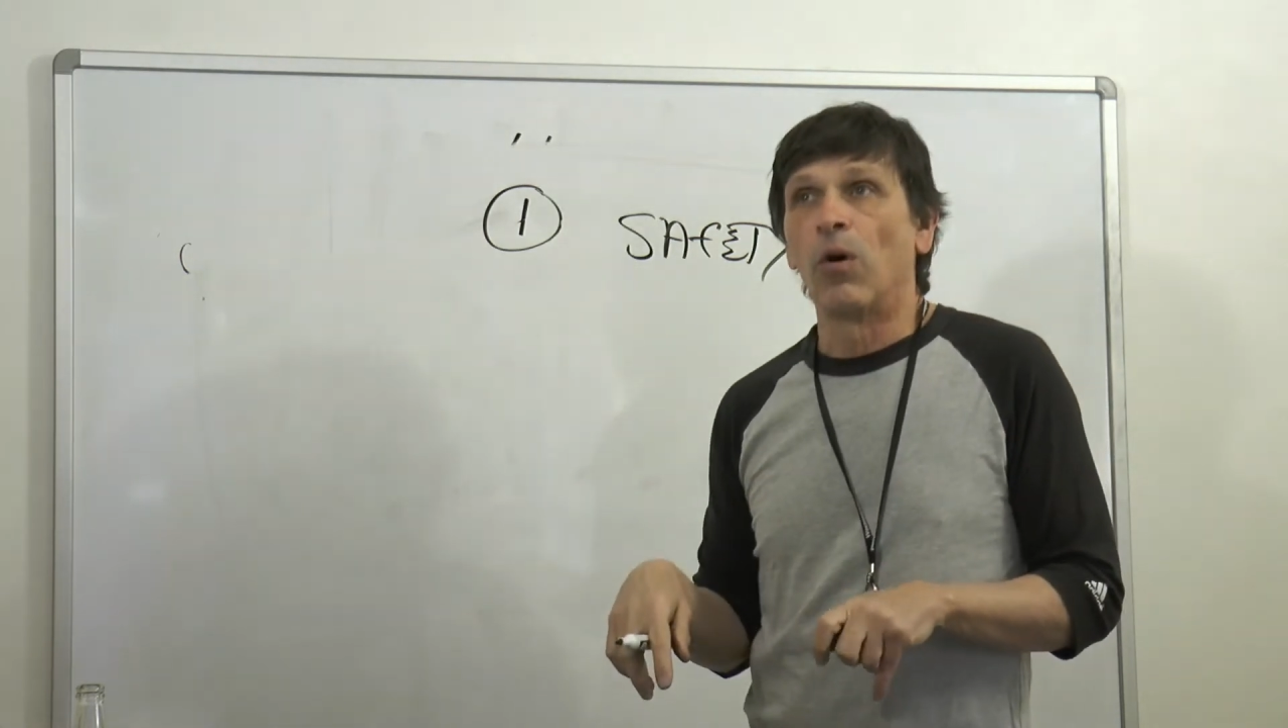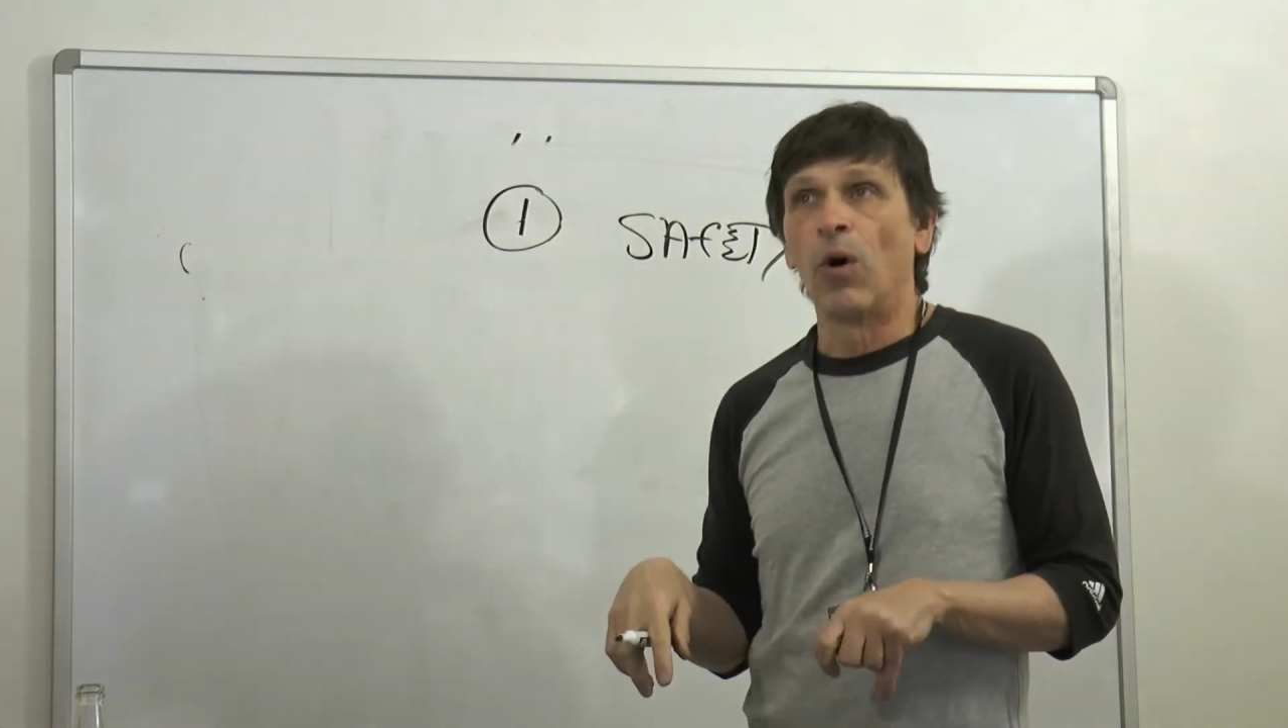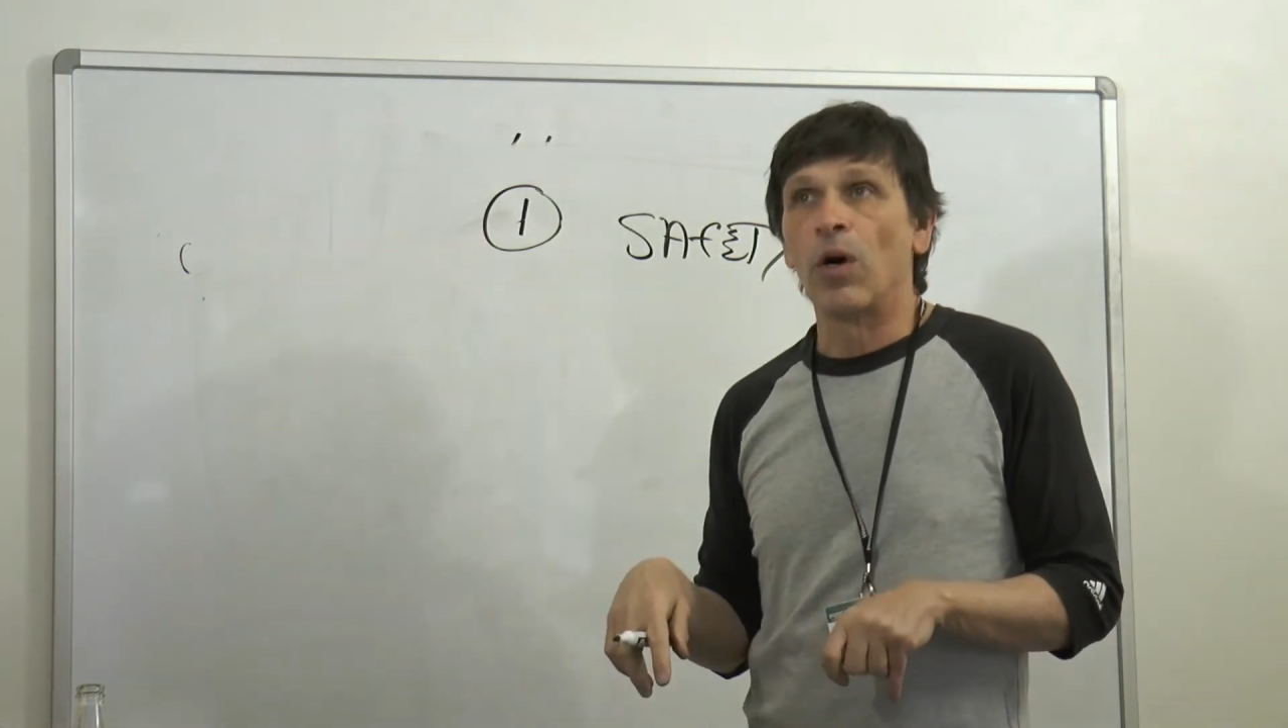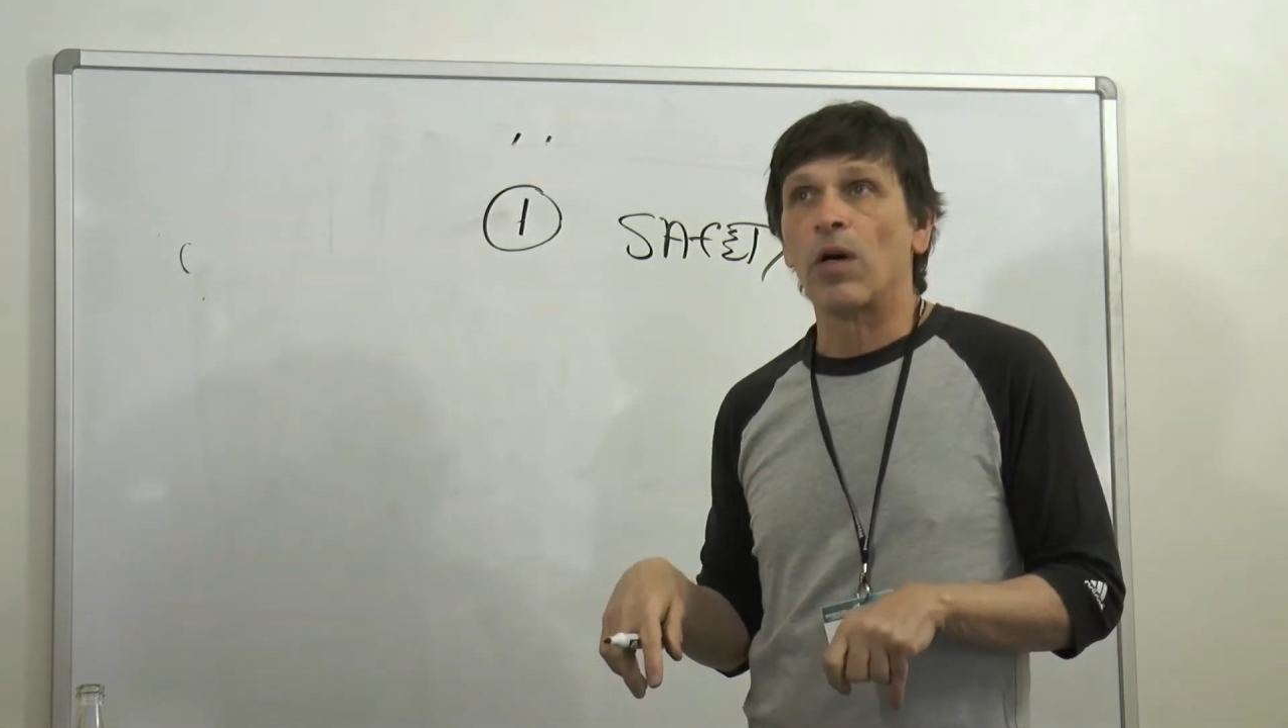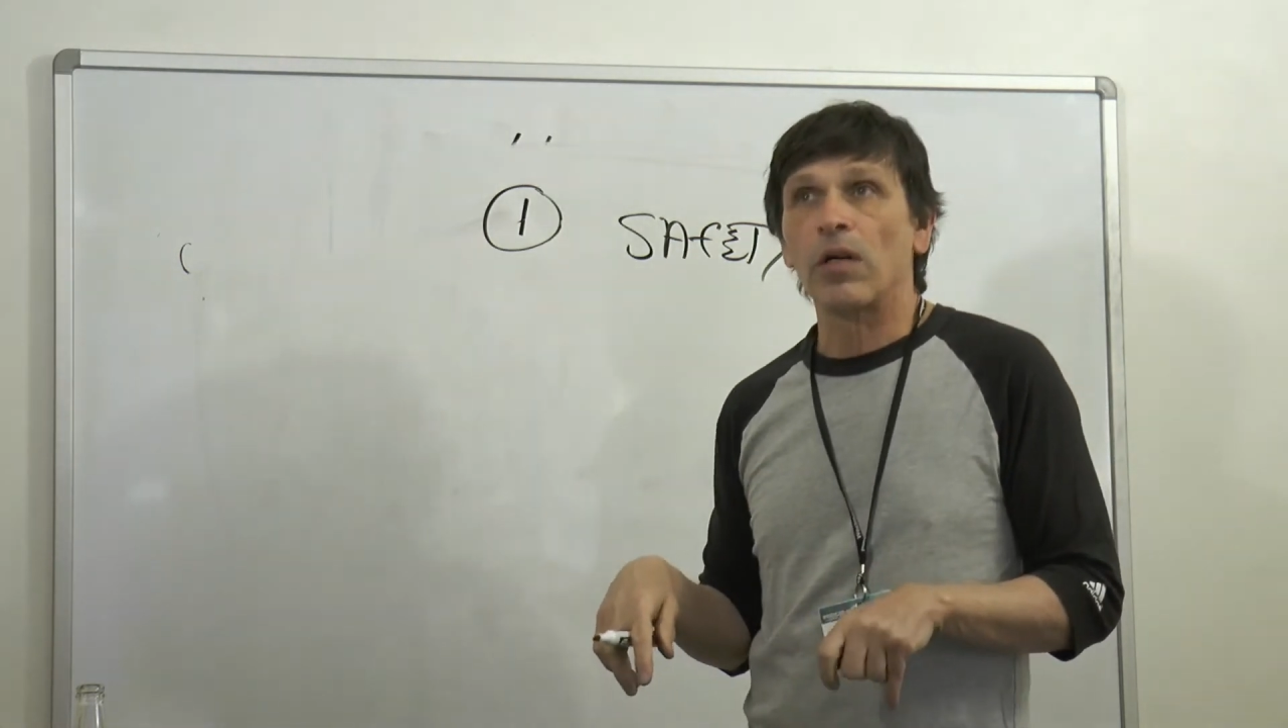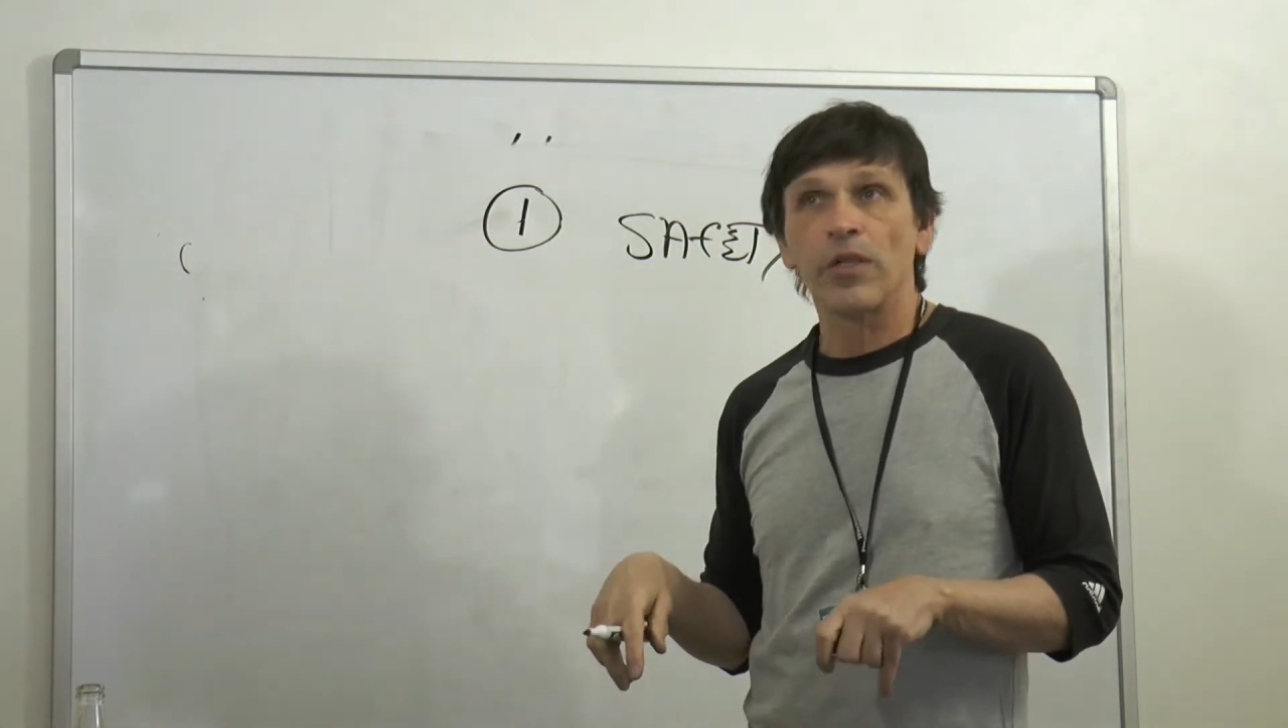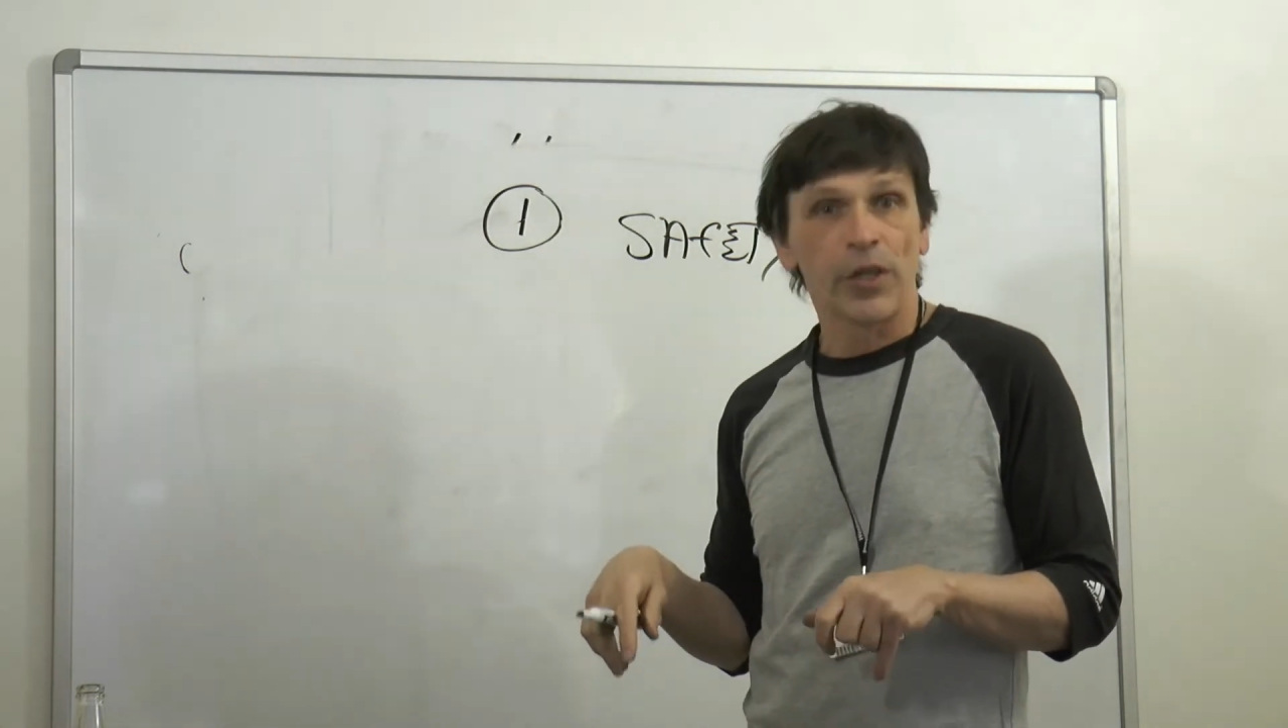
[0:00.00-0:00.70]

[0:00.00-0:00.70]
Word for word: or